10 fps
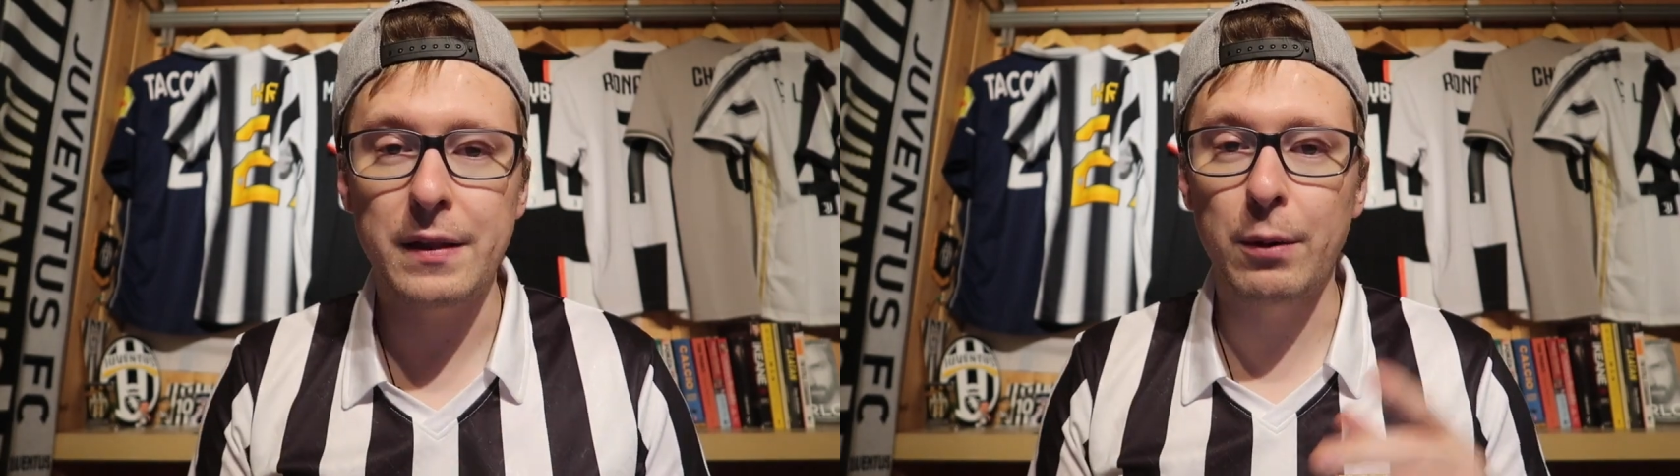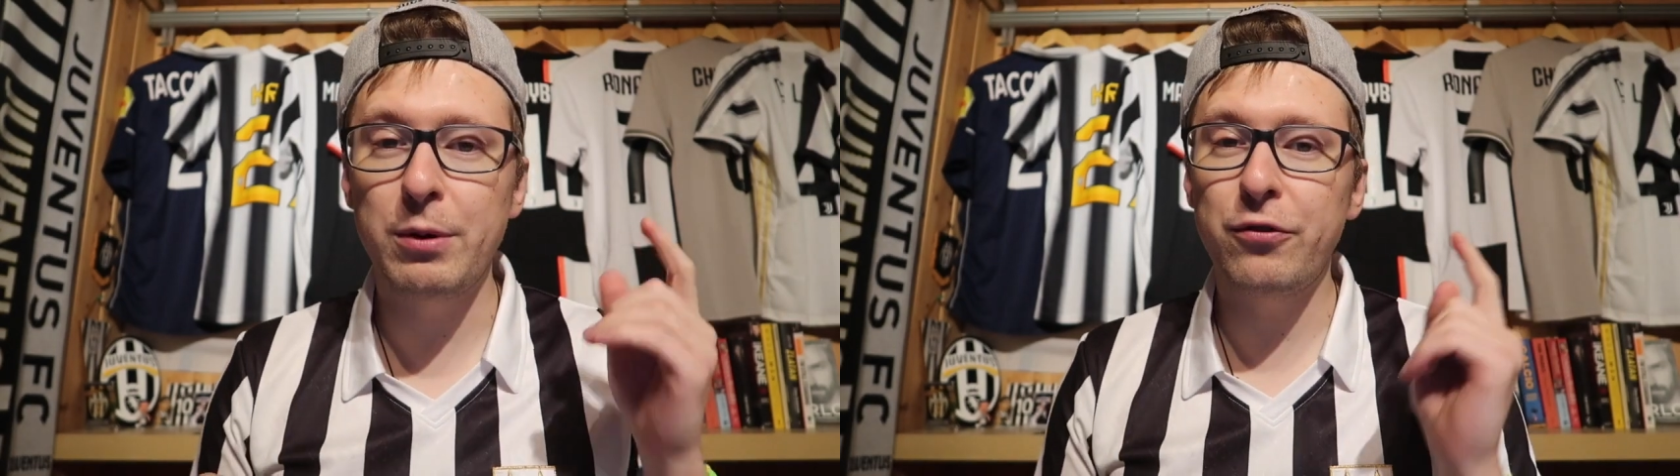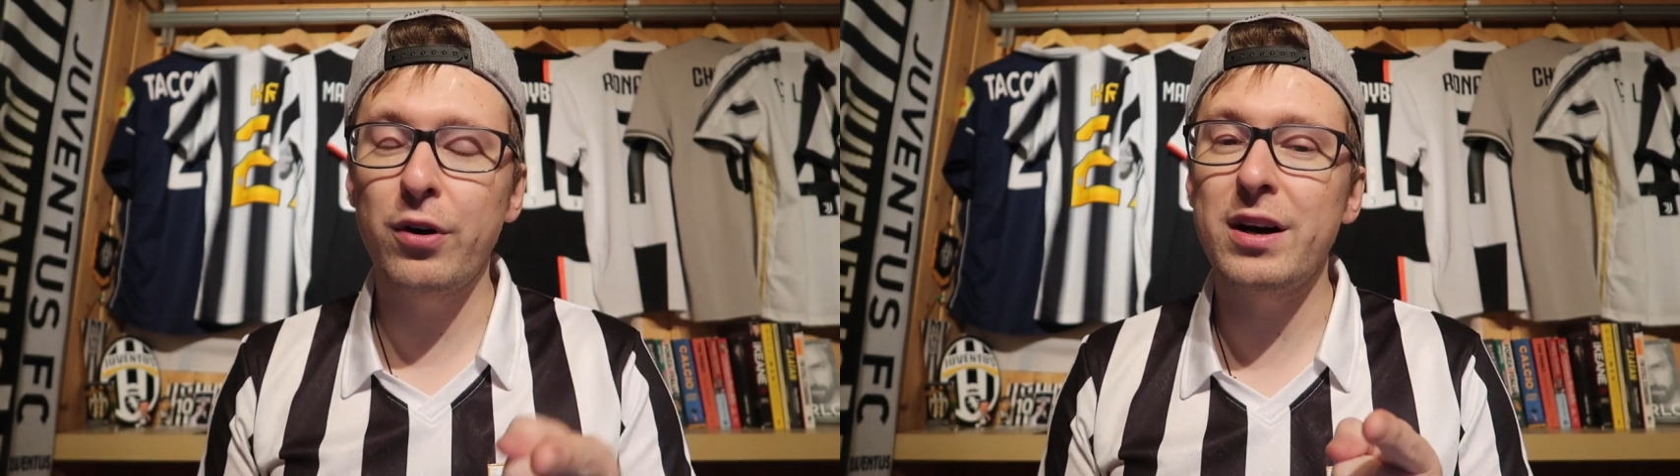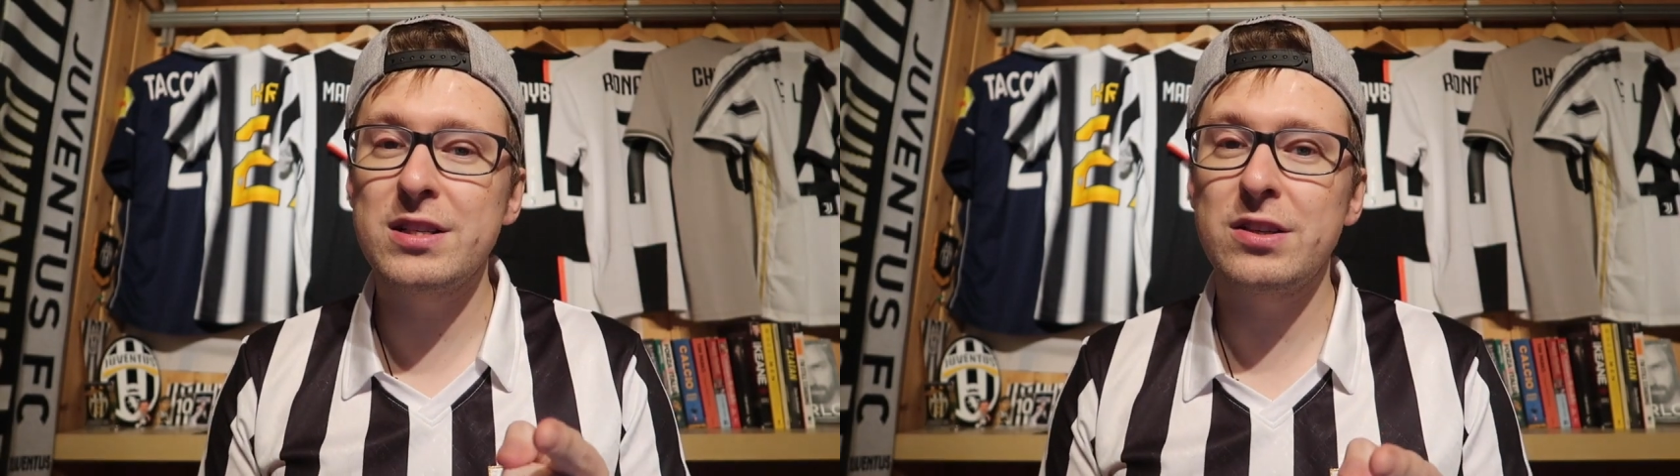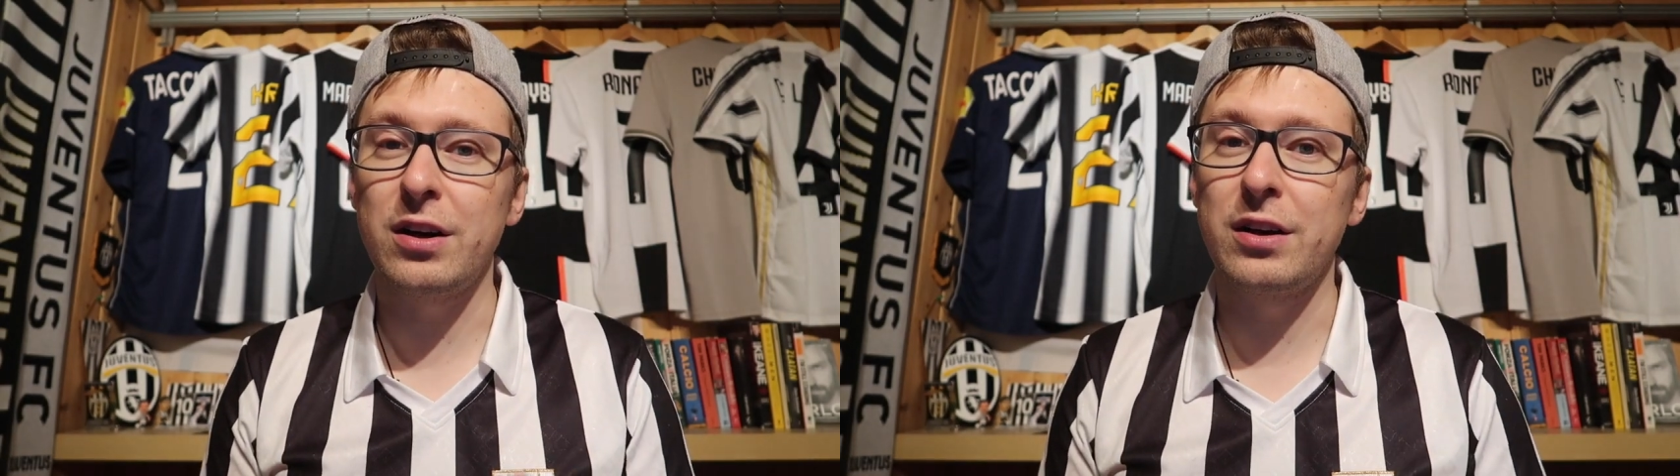Now, before I
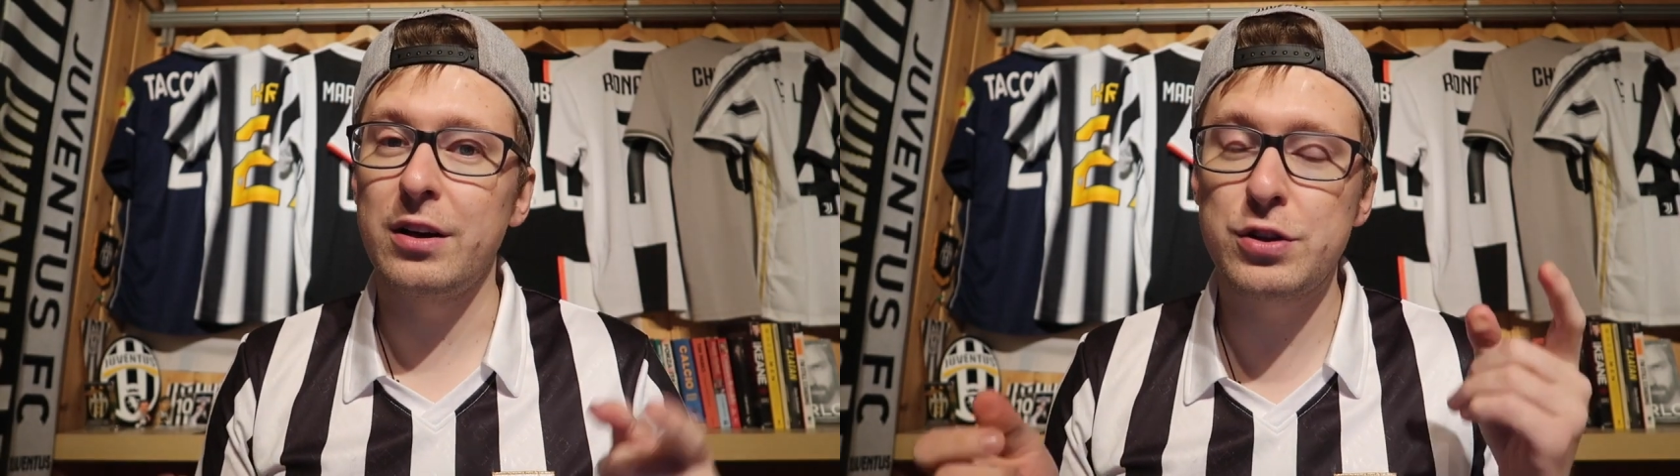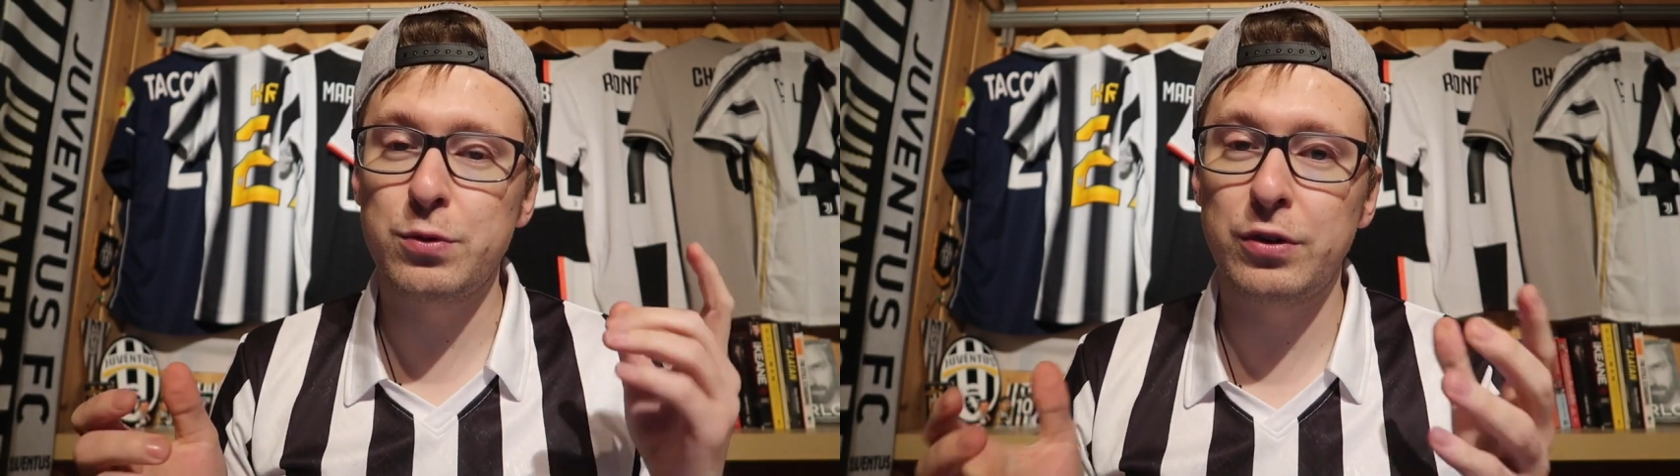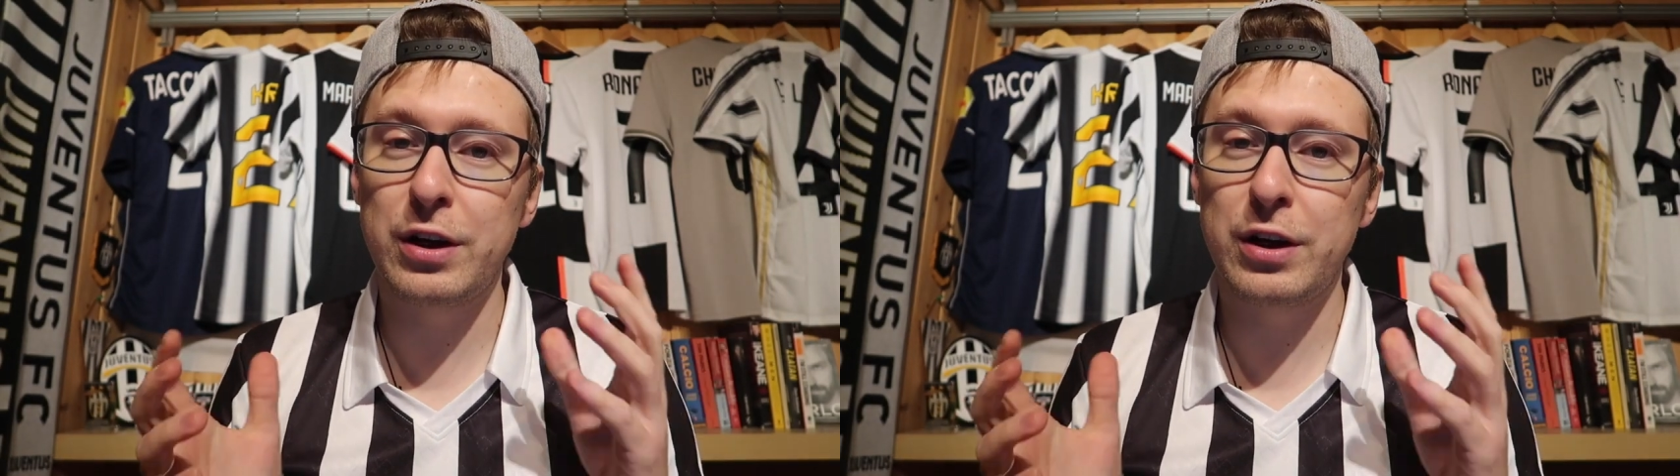start, I just want